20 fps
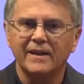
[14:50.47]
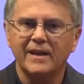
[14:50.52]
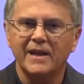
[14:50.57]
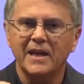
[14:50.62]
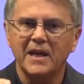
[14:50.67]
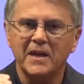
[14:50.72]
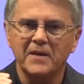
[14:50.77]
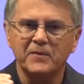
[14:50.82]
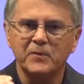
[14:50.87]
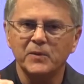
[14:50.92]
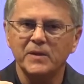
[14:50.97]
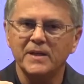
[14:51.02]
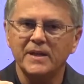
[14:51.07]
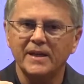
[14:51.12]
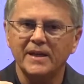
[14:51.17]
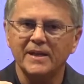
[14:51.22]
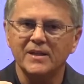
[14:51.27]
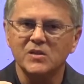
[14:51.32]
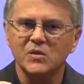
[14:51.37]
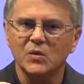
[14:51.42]
every
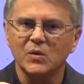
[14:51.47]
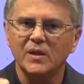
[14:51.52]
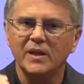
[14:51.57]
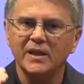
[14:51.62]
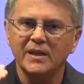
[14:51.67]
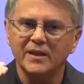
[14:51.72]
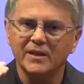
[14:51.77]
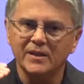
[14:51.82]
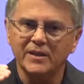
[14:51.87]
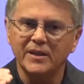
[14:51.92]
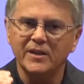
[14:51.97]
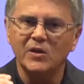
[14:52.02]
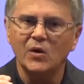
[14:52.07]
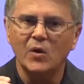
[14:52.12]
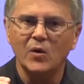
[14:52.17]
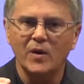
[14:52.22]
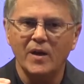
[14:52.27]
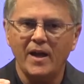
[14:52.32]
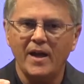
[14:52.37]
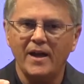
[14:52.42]
day, so that He can lead
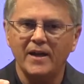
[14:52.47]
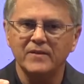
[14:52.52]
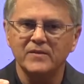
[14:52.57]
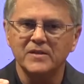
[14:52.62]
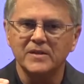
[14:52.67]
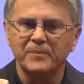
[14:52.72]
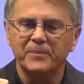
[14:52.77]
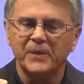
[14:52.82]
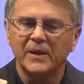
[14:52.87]
our lives.